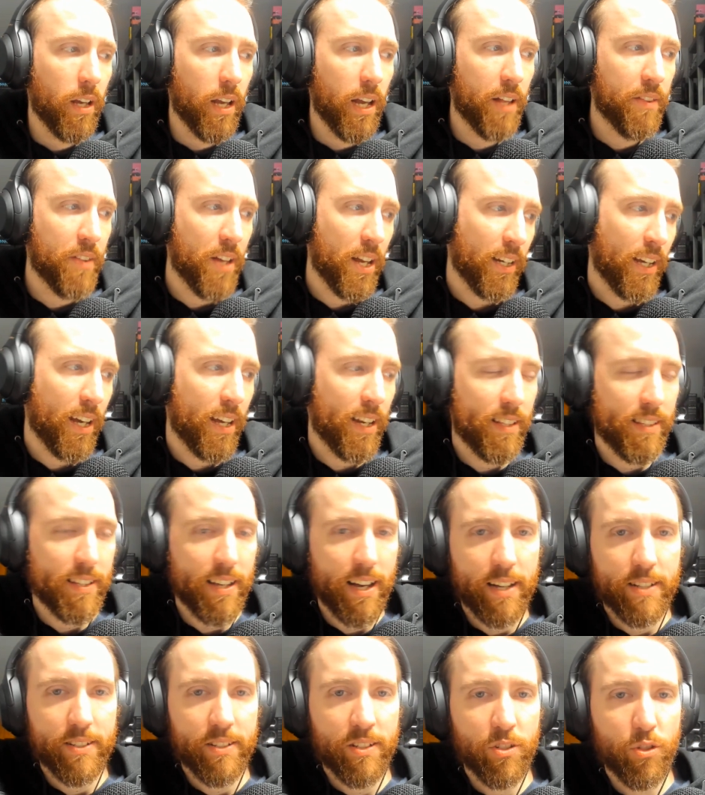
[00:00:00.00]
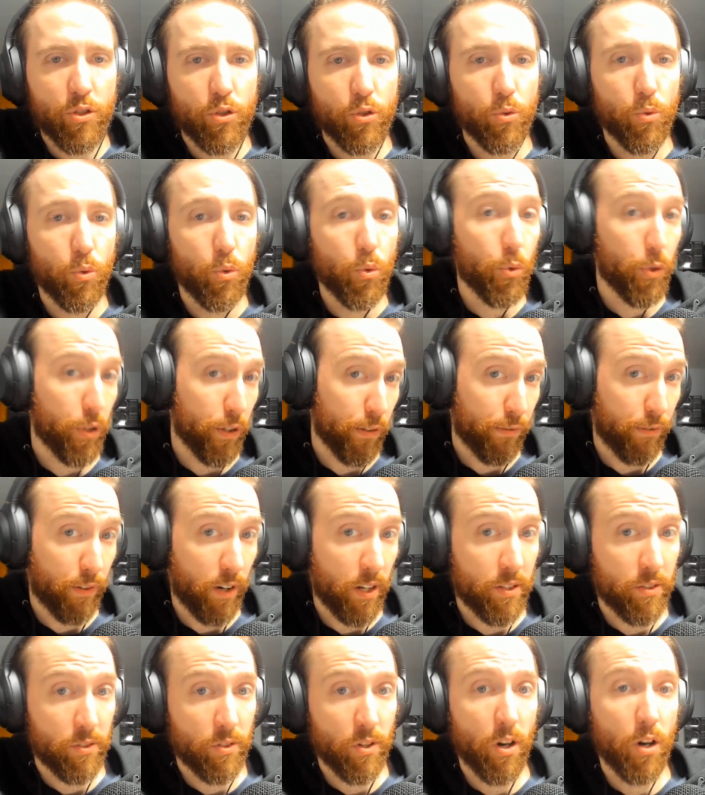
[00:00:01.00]
And that kind of ties into who your
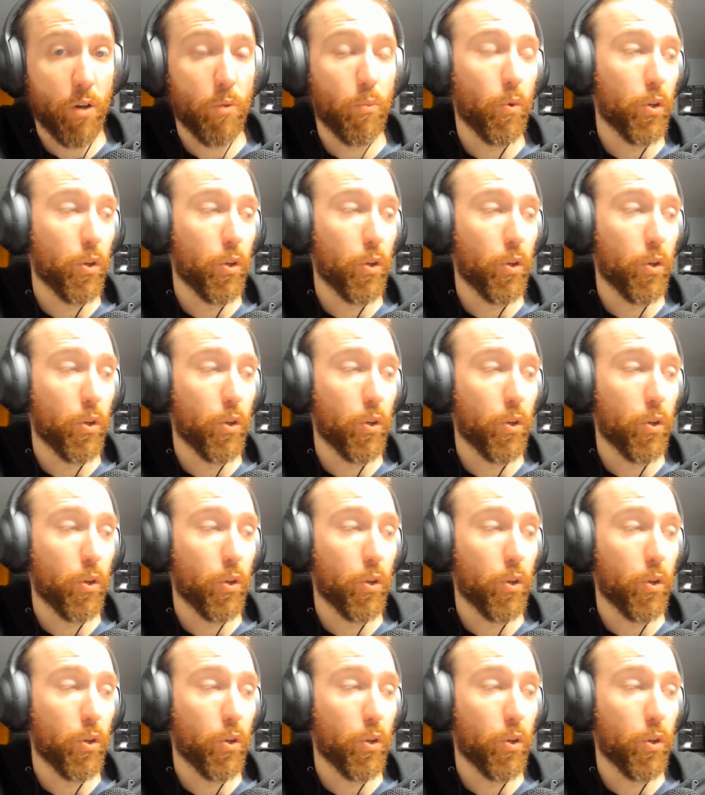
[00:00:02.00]
friends are,